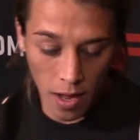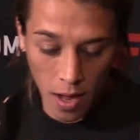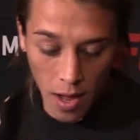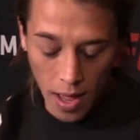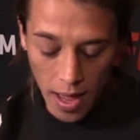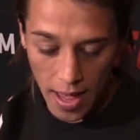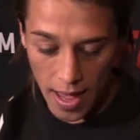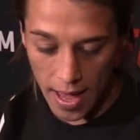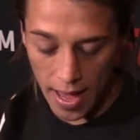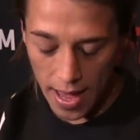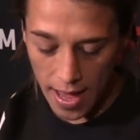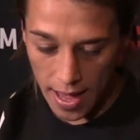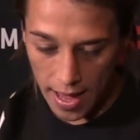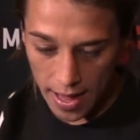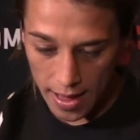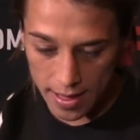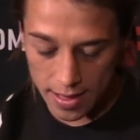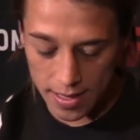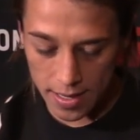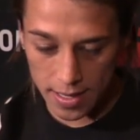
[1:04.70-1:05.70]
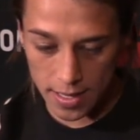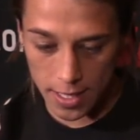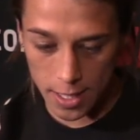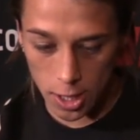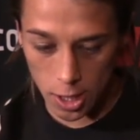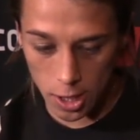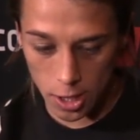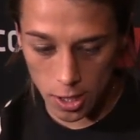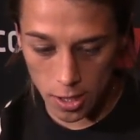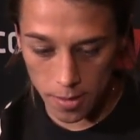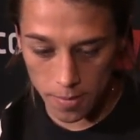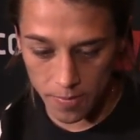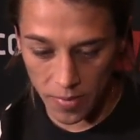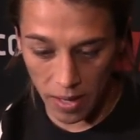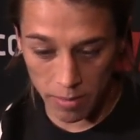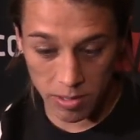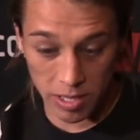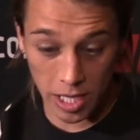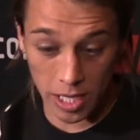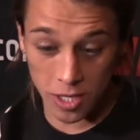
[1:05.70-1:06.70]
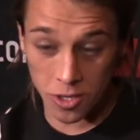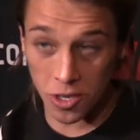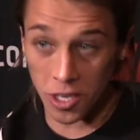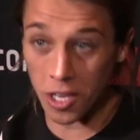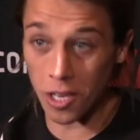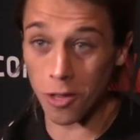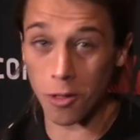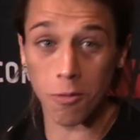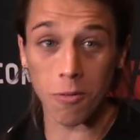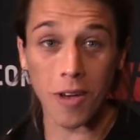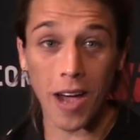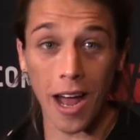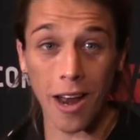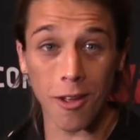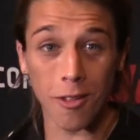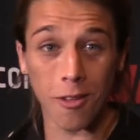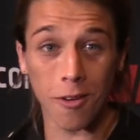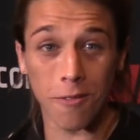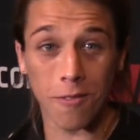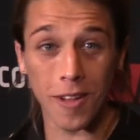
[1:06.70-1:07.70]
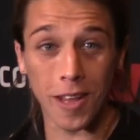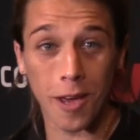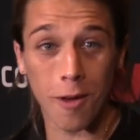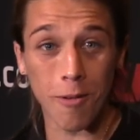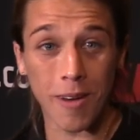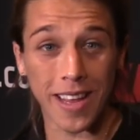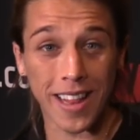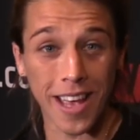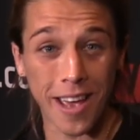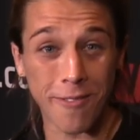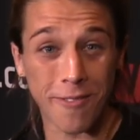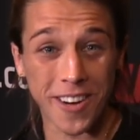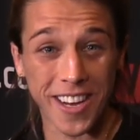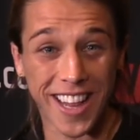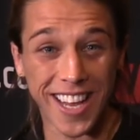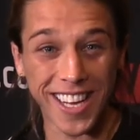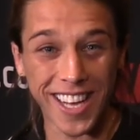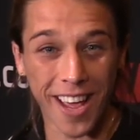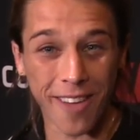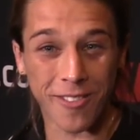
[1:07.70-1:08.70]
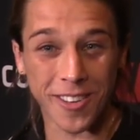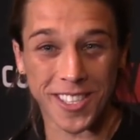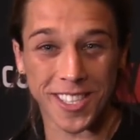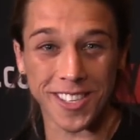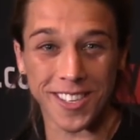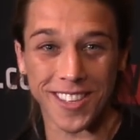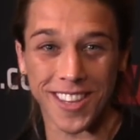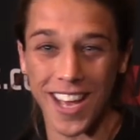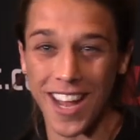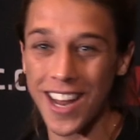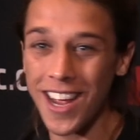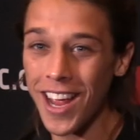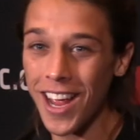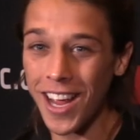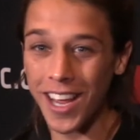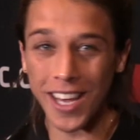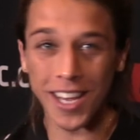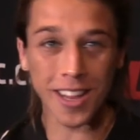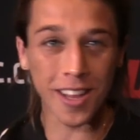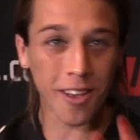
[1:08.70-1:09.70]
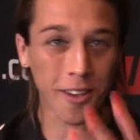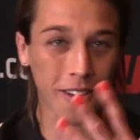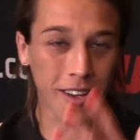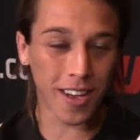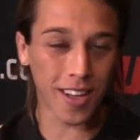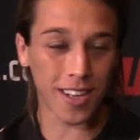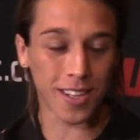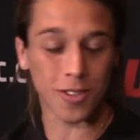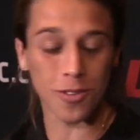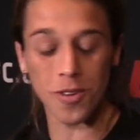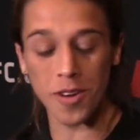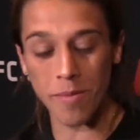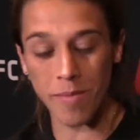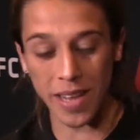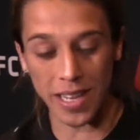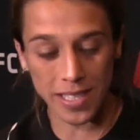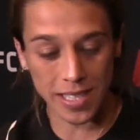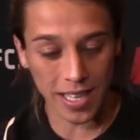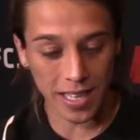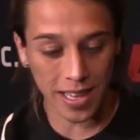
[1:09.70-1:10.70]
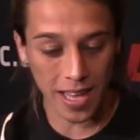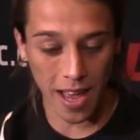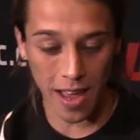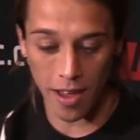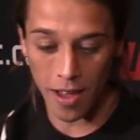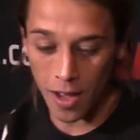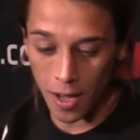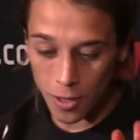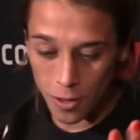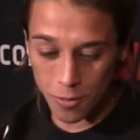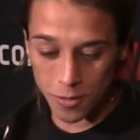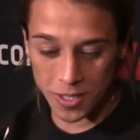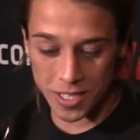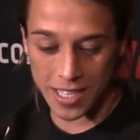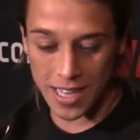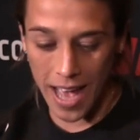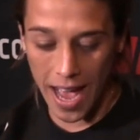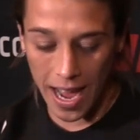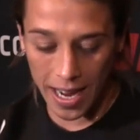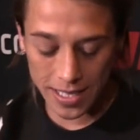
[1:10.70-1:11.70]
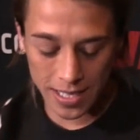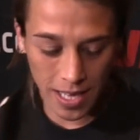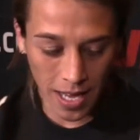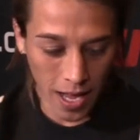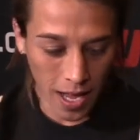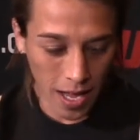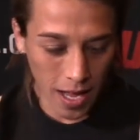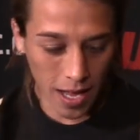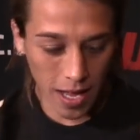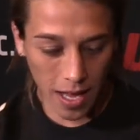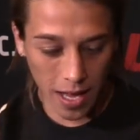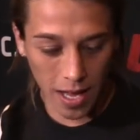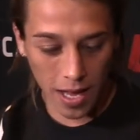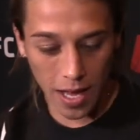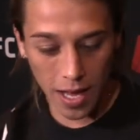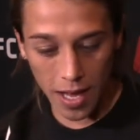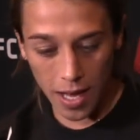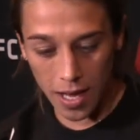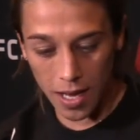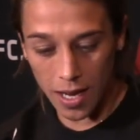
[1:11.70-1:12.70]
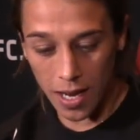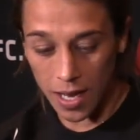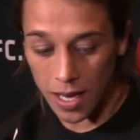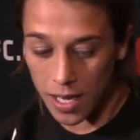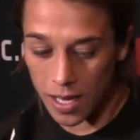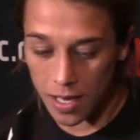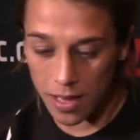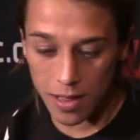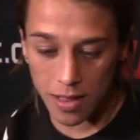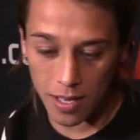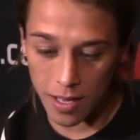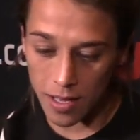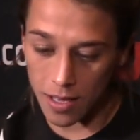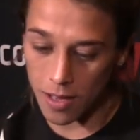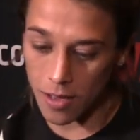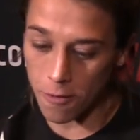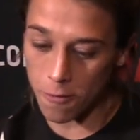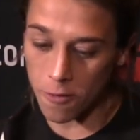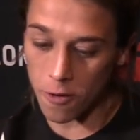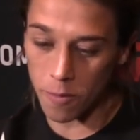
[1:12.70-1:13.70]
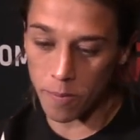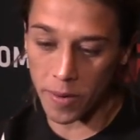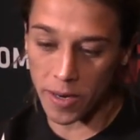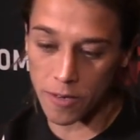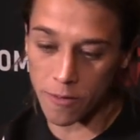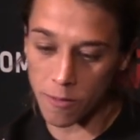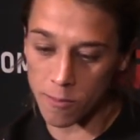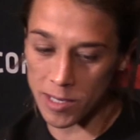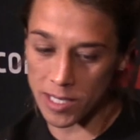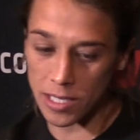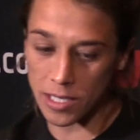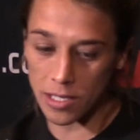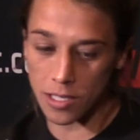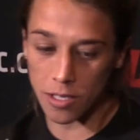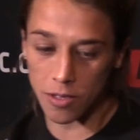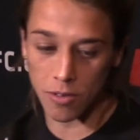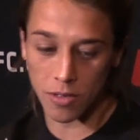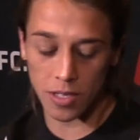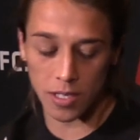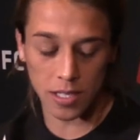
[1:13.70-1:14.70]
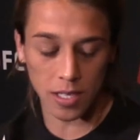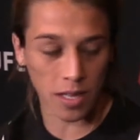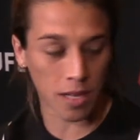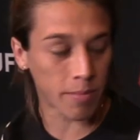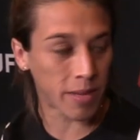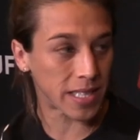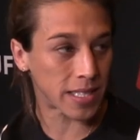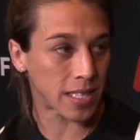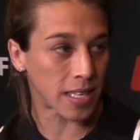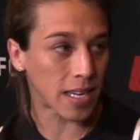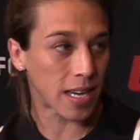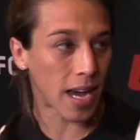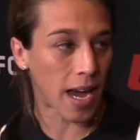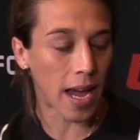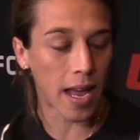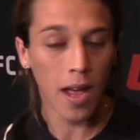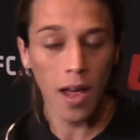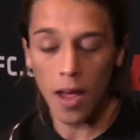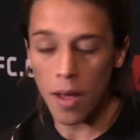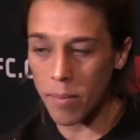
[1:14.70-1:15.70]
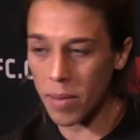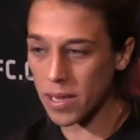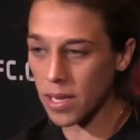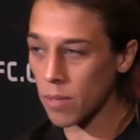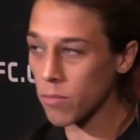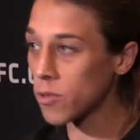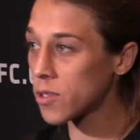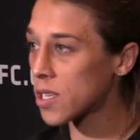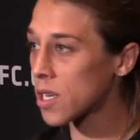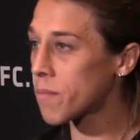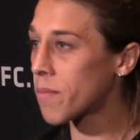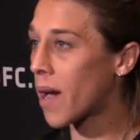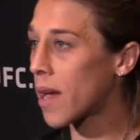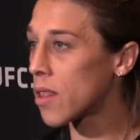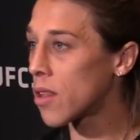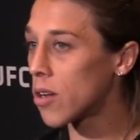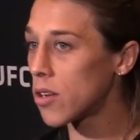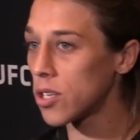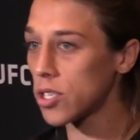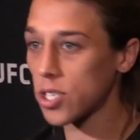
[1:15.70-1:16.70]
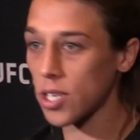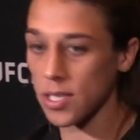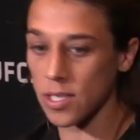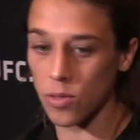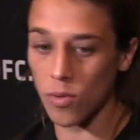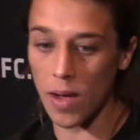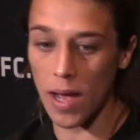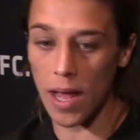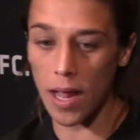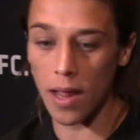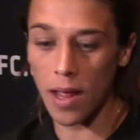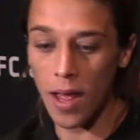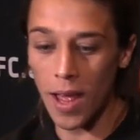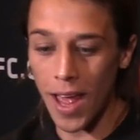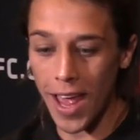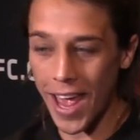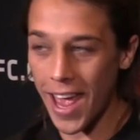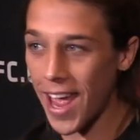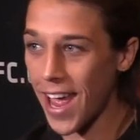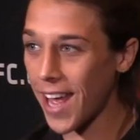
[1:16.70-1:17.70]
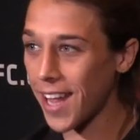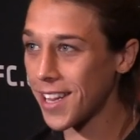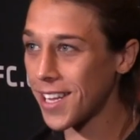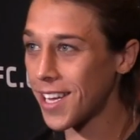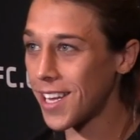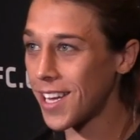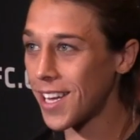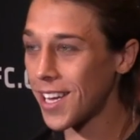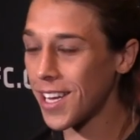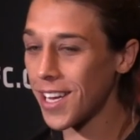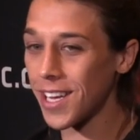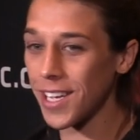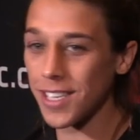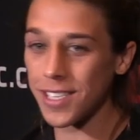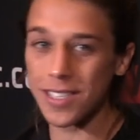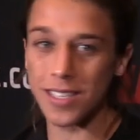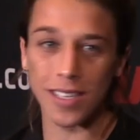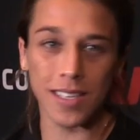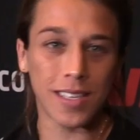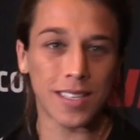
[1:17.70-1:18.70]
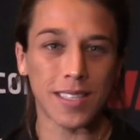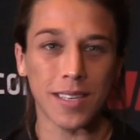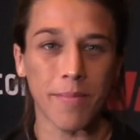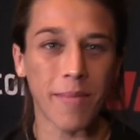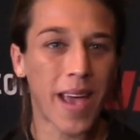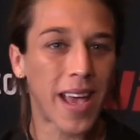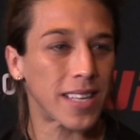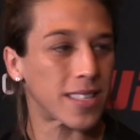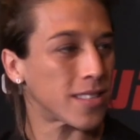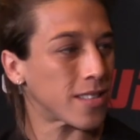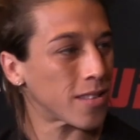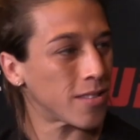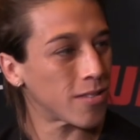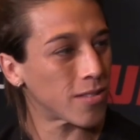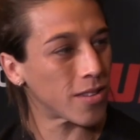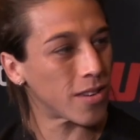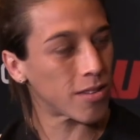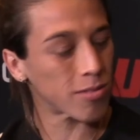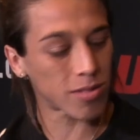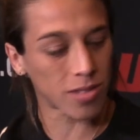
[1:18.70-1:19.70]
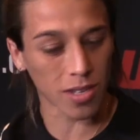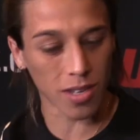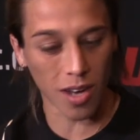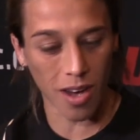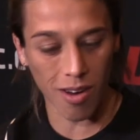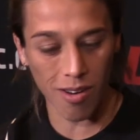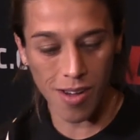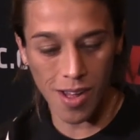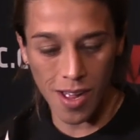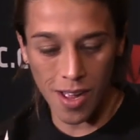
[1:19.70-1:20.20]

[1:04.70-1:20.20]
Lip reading: and I'm still drinking 2 gallons of liquid, everything there, eating 3 meals a day, 2 snacks. Clint from Performance Institute is an amazing guy, but I'm using my knowledge as well, and it's amazing, you know. So